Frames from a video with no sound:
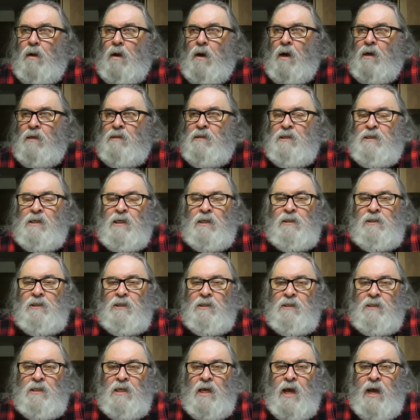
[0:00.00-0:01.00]
our son
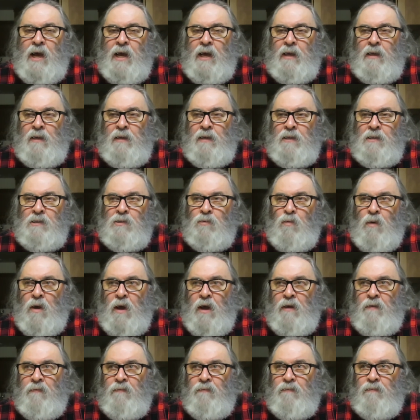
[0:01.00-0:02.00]
Josiah and his
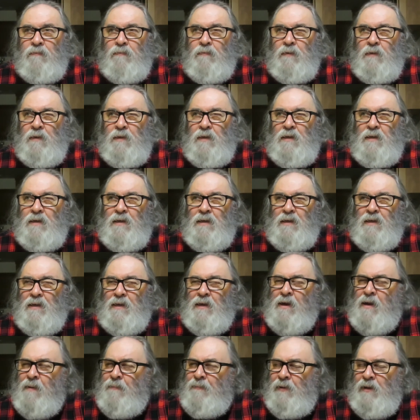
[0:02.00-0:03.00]
wife,
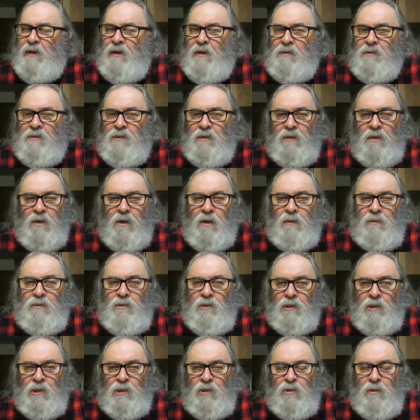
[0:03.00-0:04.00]
a couple years ago,
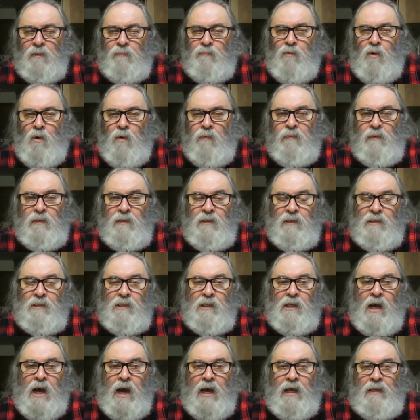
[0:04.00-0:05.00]
took a trip over to
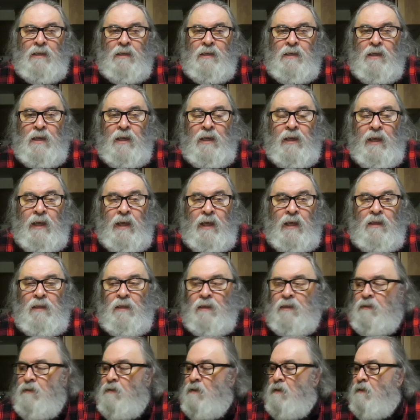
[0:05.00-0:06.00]
Scotland and
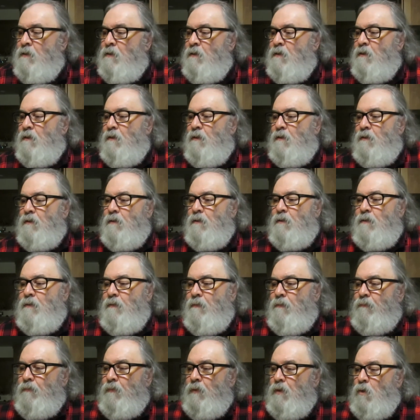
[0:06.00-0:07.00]
England and
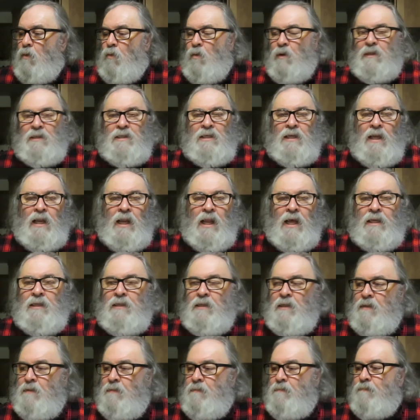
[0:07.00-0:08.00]
went to
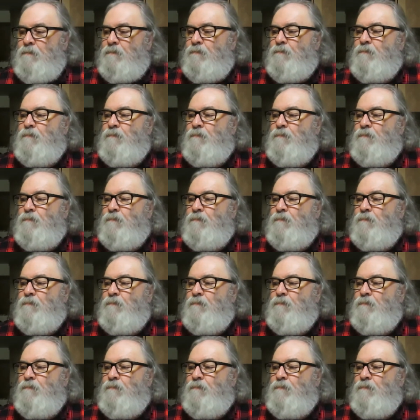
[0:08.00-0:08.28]
London,